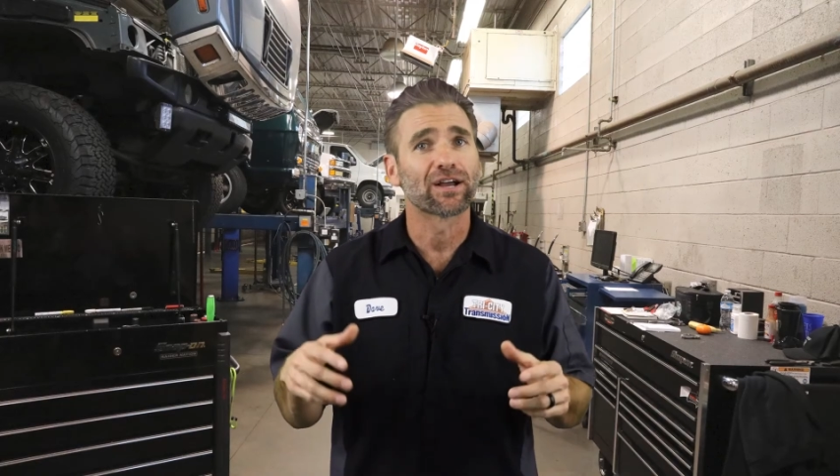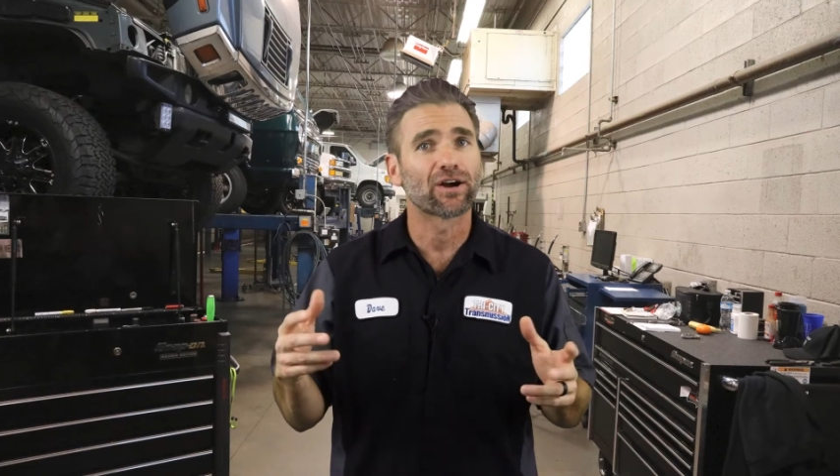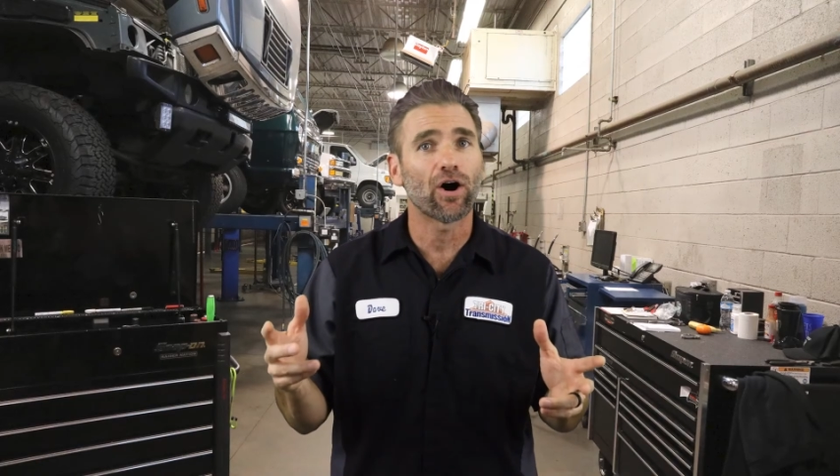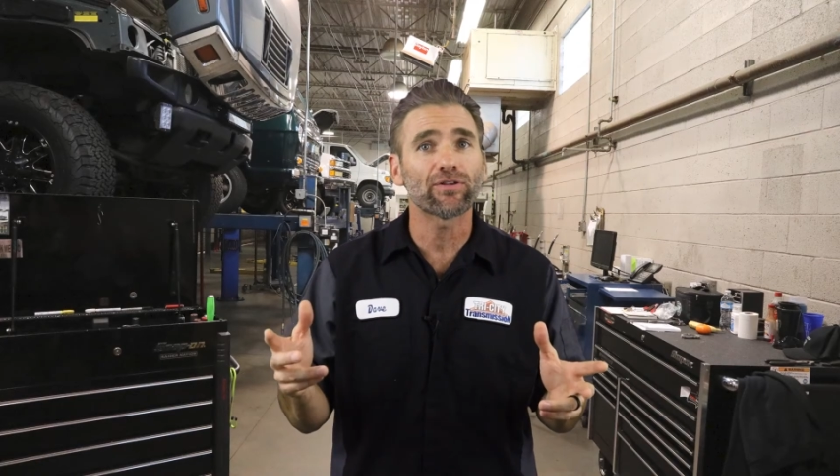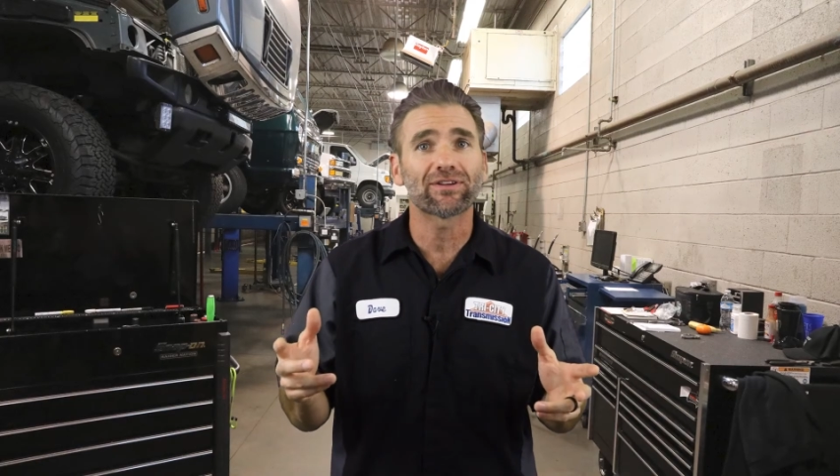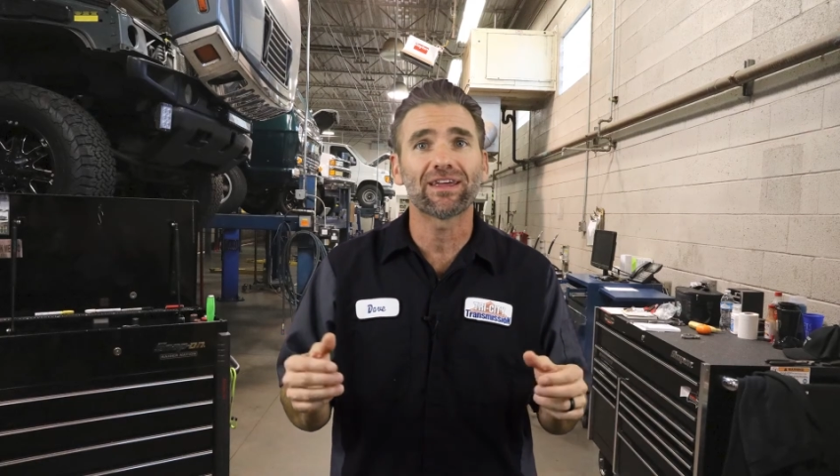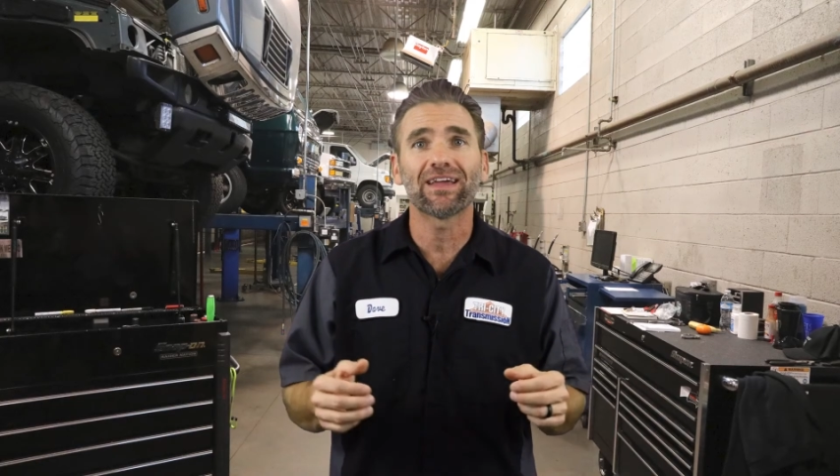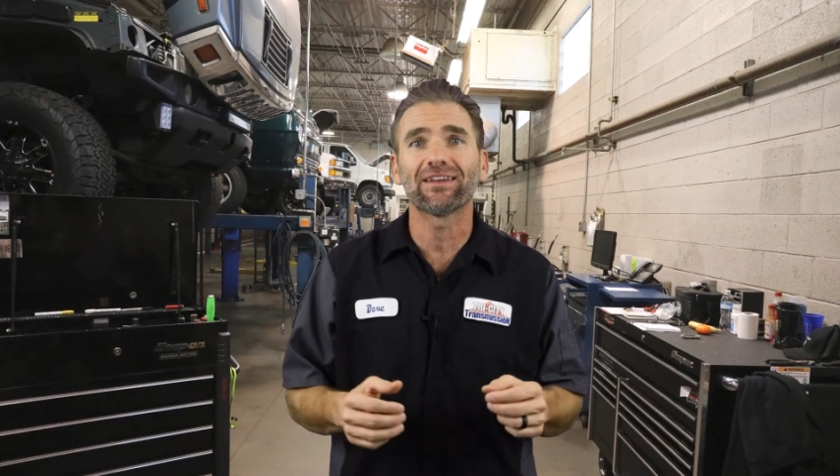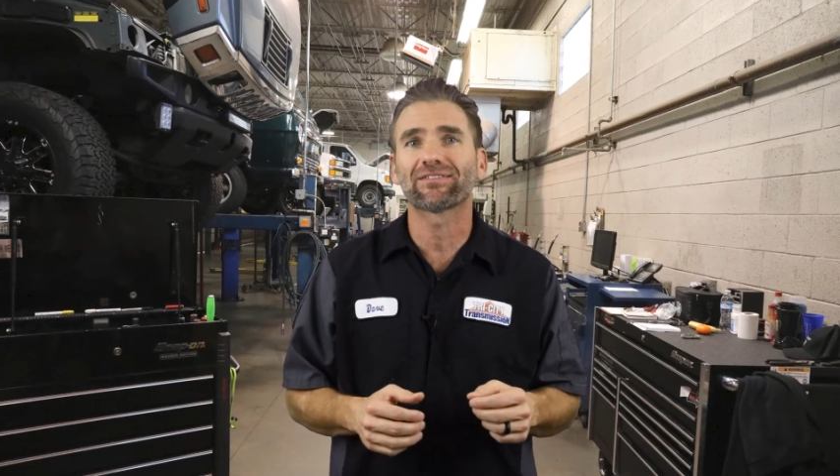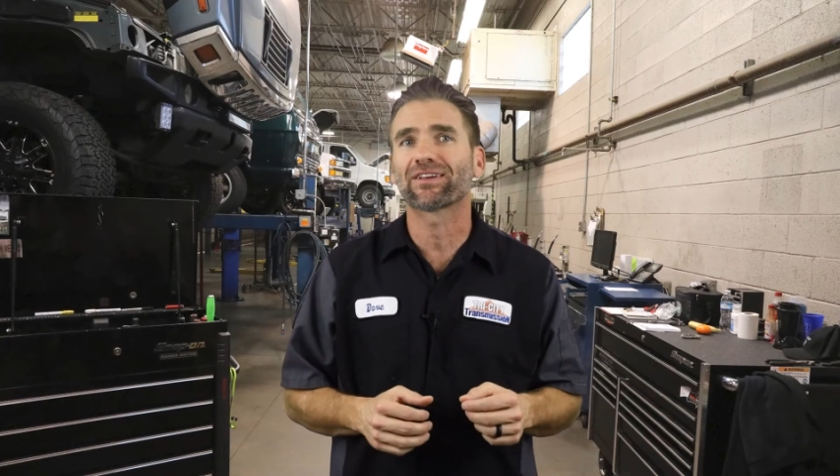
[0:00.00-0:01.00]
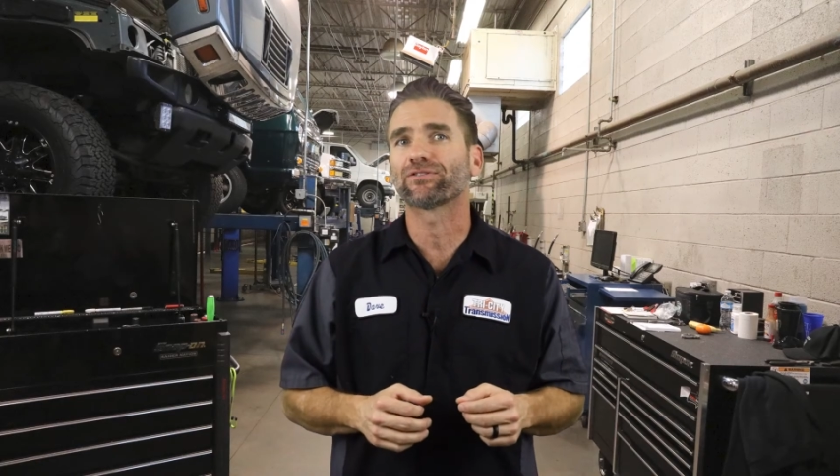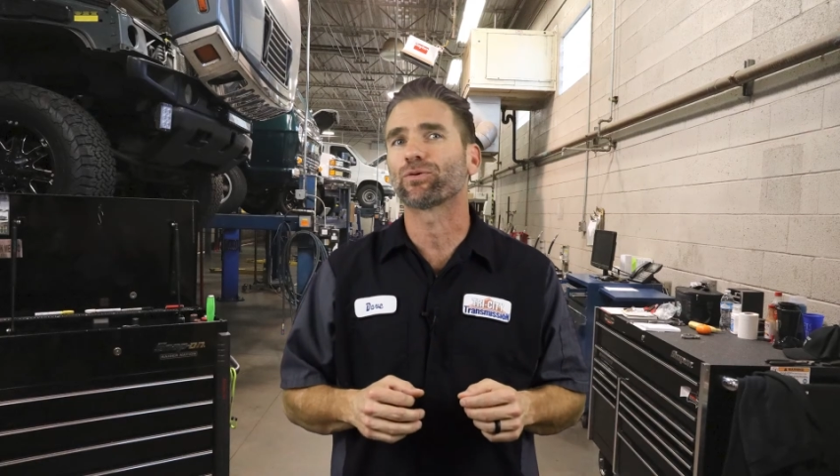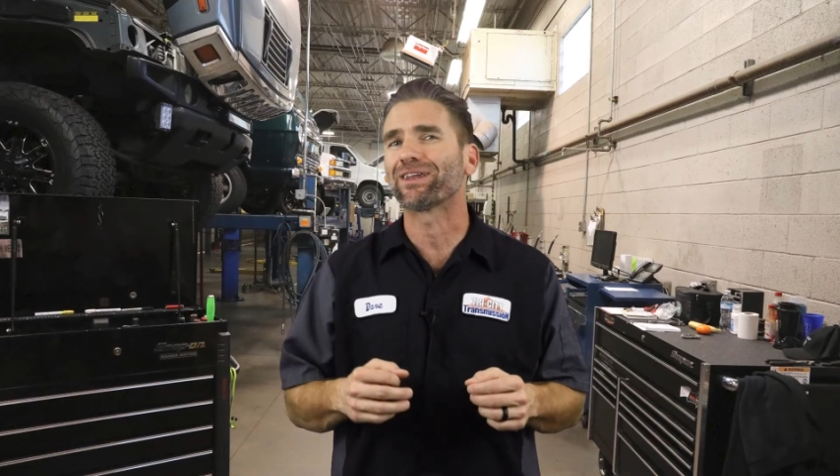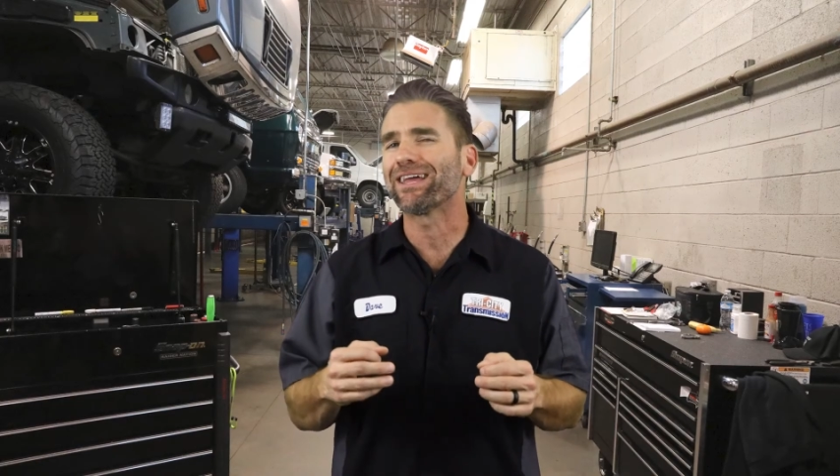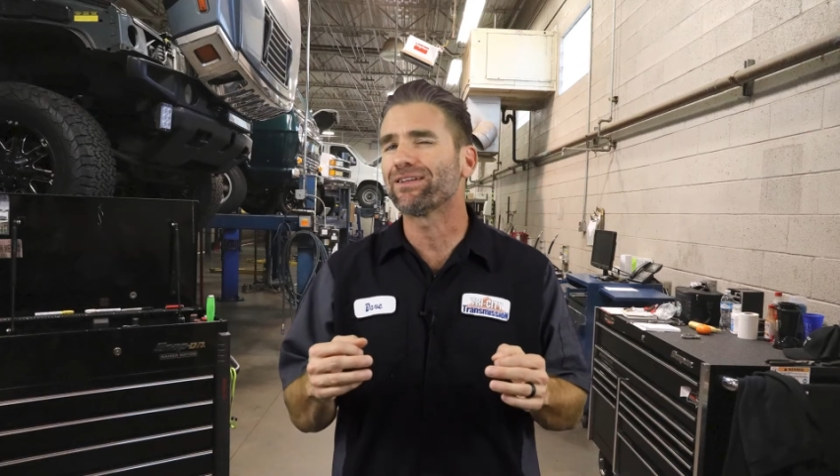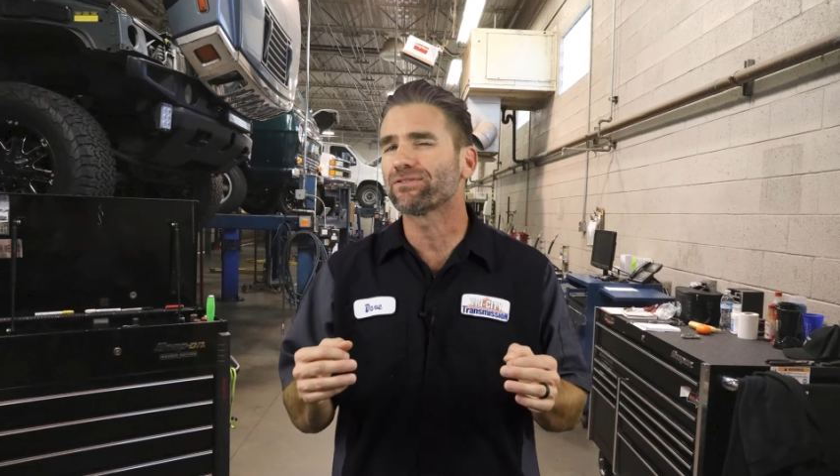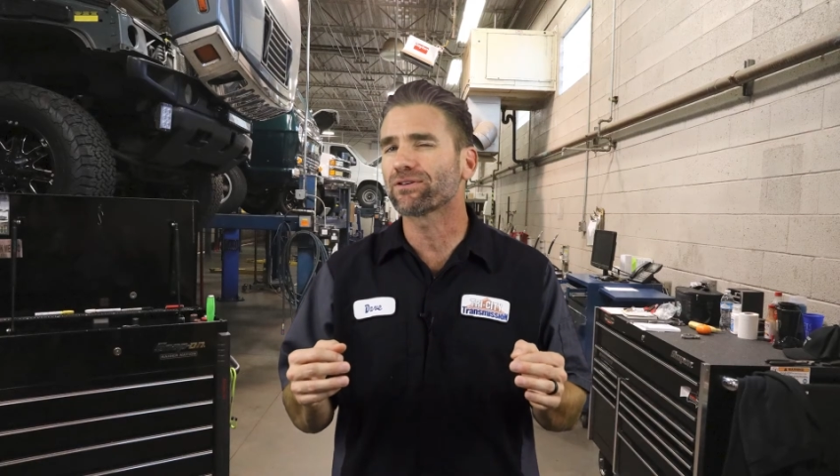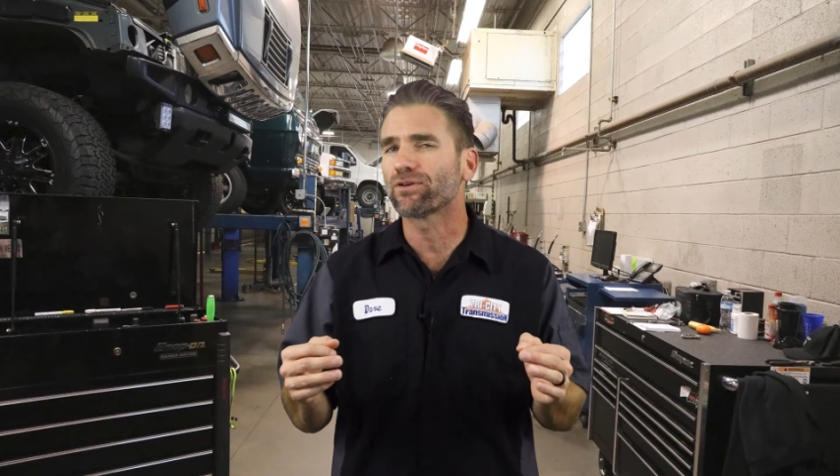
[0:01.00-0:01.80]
Call today to schedule an engine